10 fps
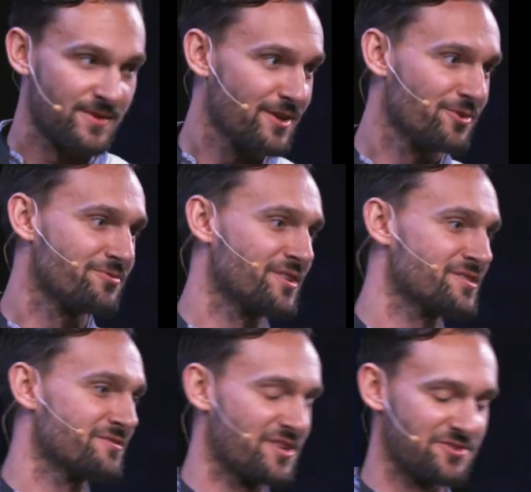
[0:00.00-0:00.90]
It'll
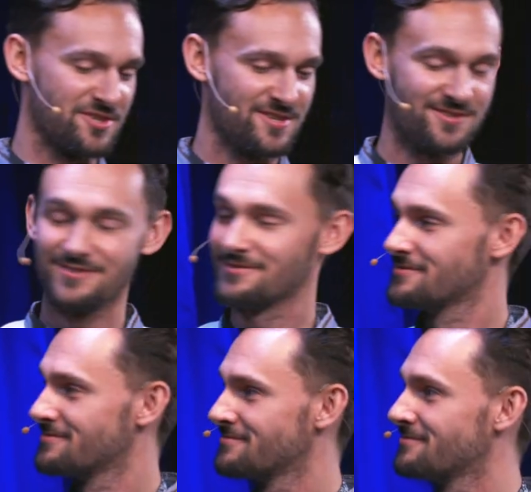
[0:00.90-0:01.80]
finish eventually.
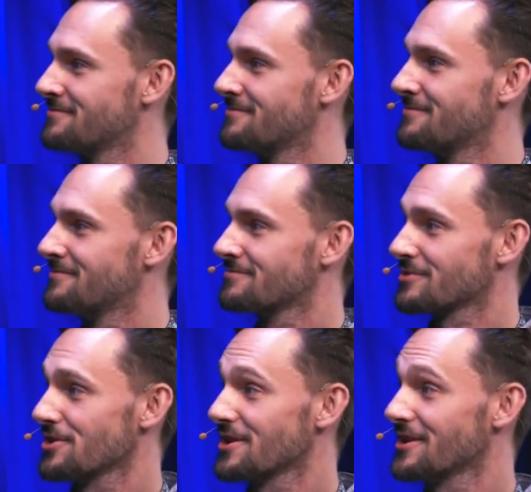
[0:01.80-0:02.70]

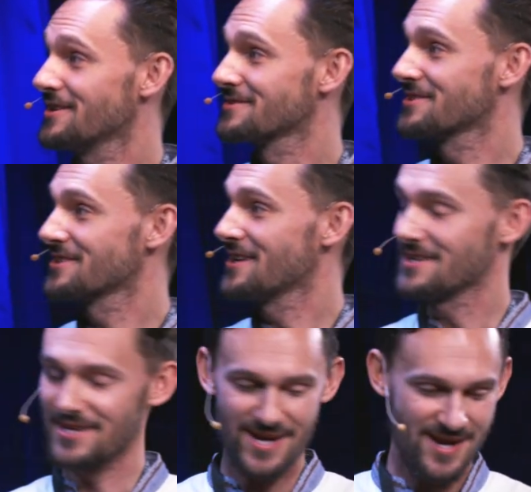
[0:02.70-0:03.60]
Oh, there it is. Look at
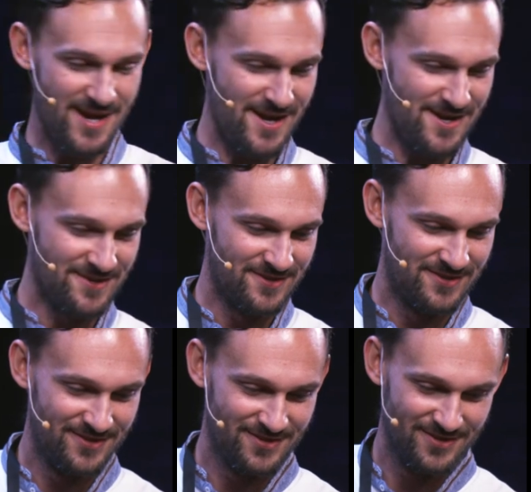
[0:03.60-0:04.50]
that. Yay!
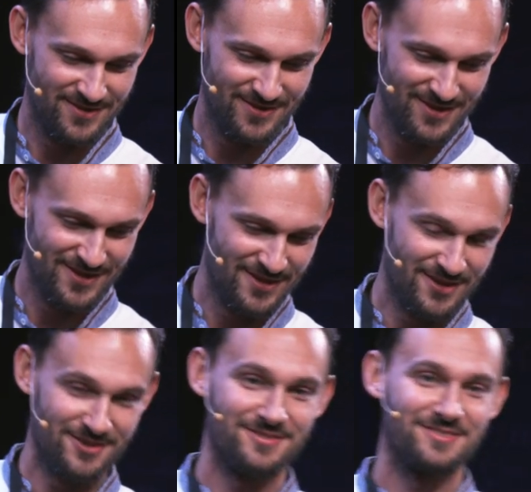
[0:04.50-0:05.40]

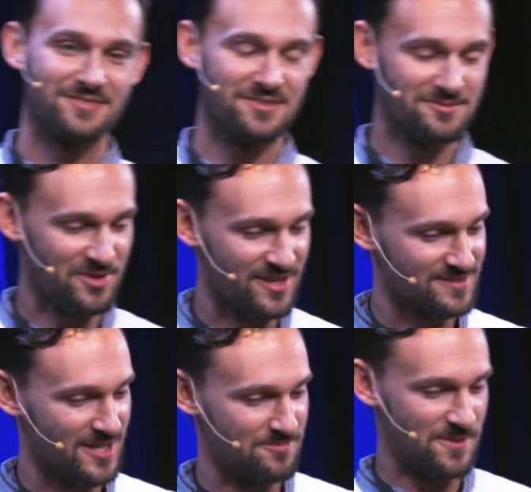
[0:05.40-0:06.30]
Excuse my
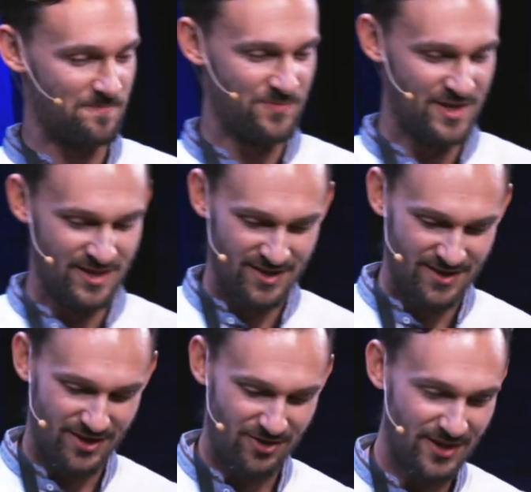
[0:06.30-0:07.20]
excitement.
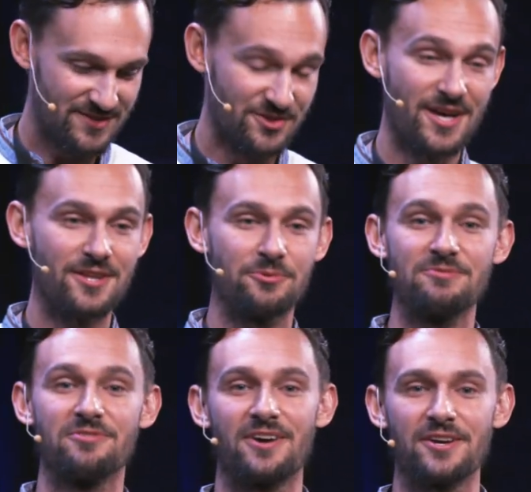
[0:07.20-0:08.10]
All right, so now that
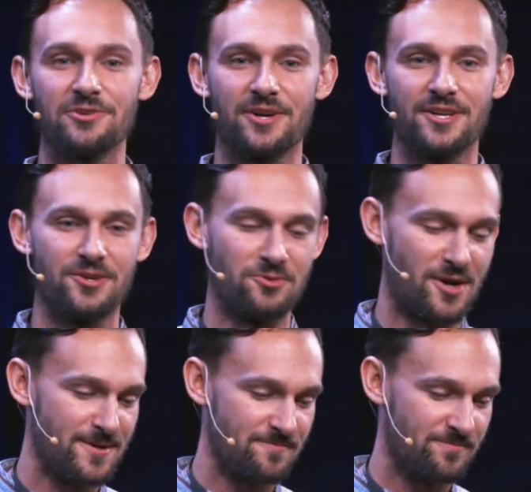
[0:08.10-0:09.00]
we've evaluated it,
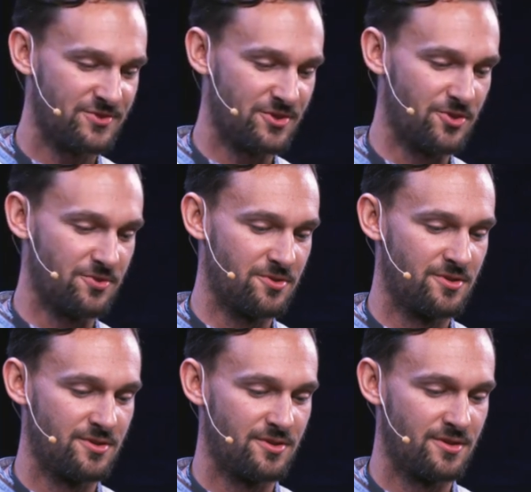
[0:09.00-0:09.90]
right? So
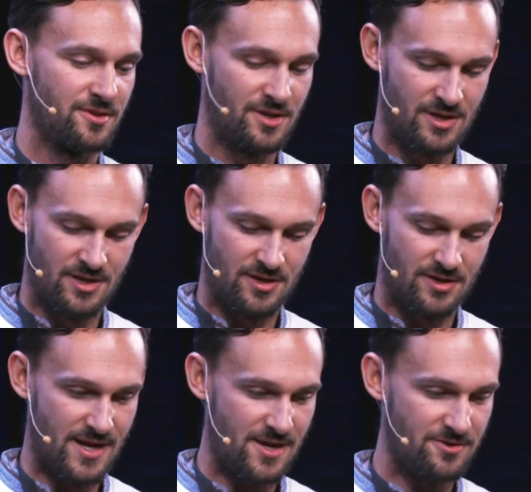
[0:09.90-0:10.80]

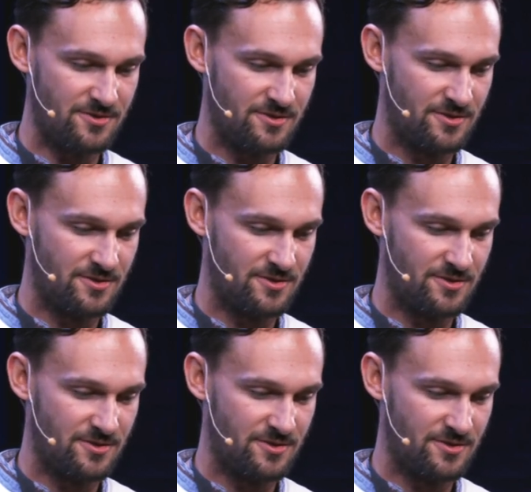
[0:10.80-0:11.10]
now,